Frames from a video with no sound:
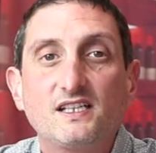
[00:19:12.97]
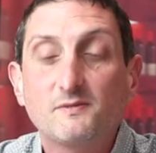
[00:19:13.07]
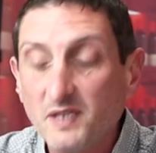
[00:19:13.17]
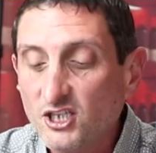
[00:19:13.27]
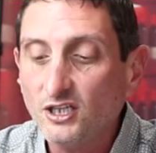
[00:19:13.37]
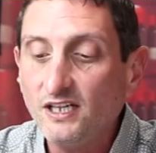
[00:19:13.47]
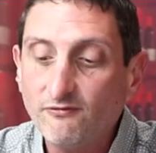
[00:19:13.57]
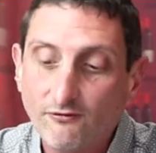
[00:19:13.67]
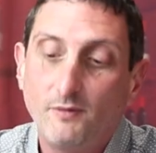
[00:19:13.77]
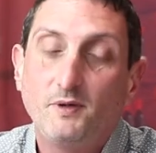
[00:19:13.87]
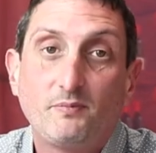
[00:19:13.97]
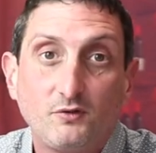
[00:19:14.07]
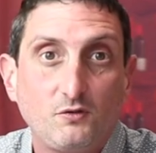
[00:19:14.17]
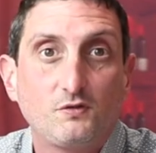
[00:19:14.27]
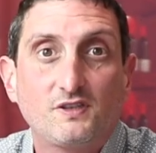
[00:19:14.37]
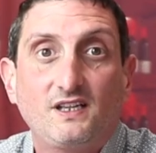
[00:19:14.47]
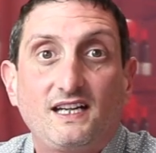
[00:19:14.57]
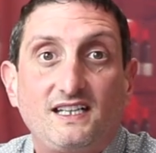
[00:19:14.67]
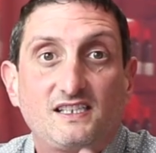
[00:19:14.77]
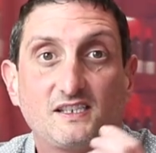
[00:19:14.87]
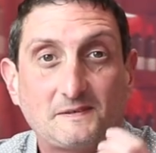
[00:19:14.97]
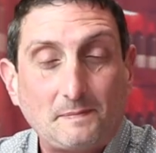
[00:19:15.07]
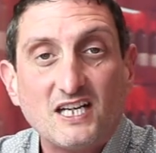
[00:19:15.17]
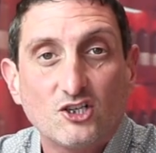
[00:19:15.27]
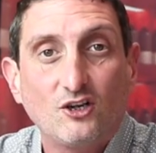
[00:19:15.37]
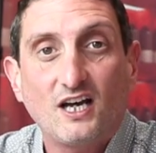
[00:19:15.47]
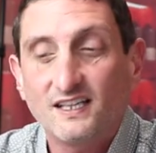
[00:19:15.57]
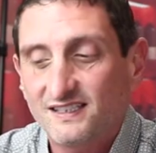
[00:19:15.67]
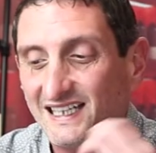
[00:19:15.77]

especially from a producer that is specialized,